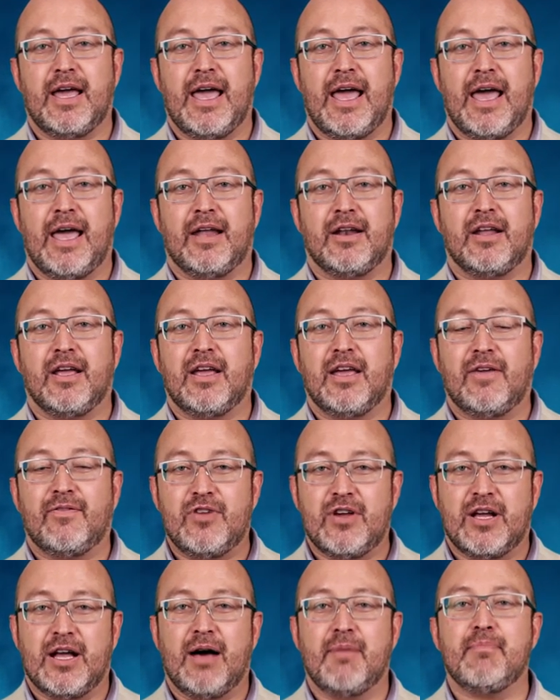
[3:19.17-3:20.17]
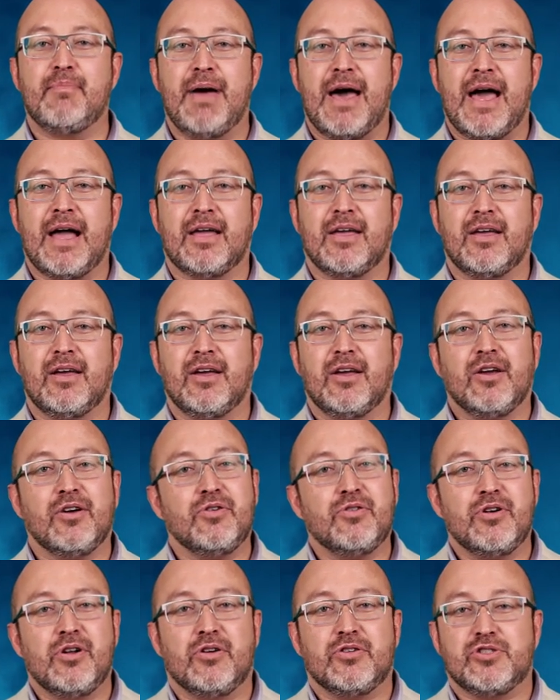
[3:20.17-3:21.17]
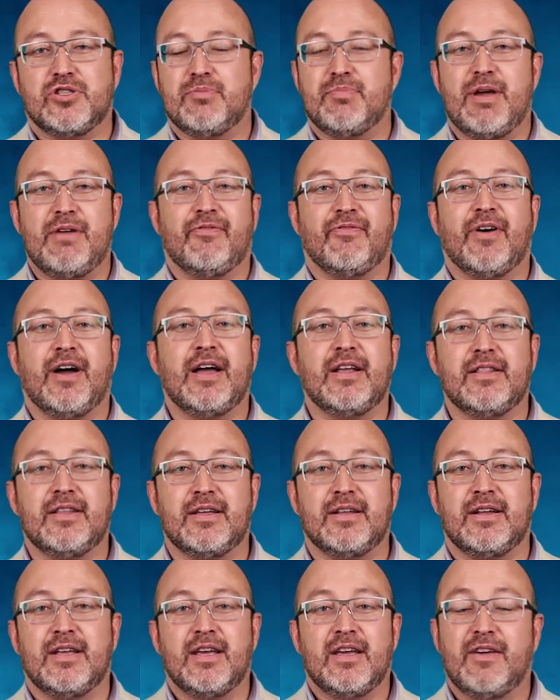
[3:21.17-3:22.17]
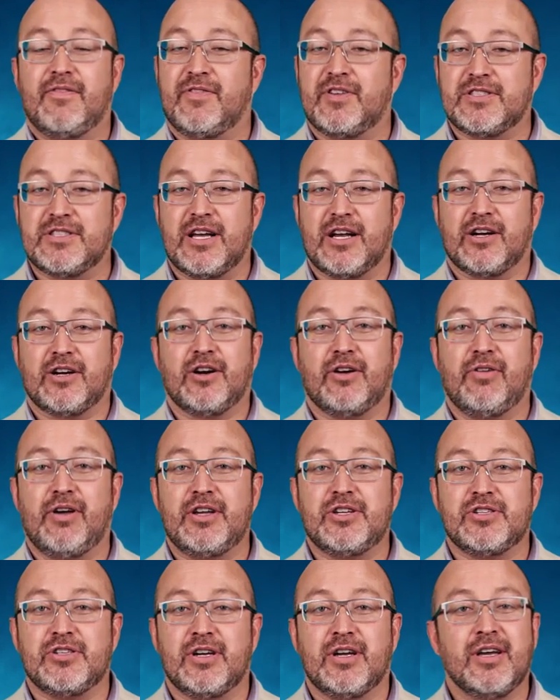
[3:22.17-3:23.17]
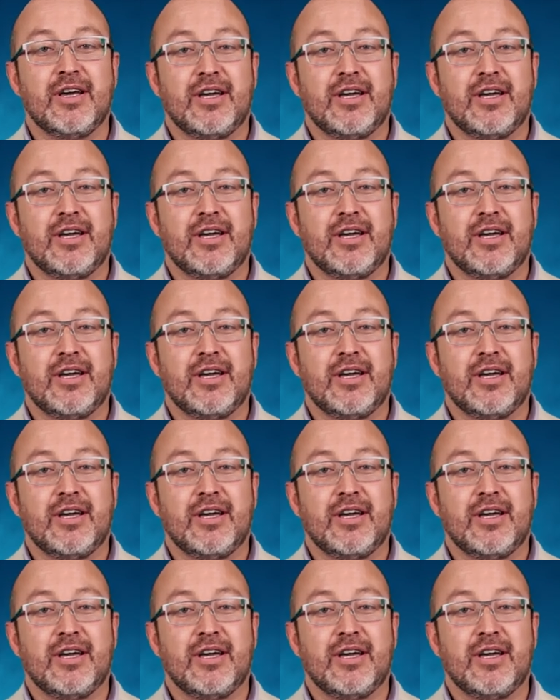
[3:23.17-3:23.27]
And if you come back, who knows, you may find that if it's not Croatia,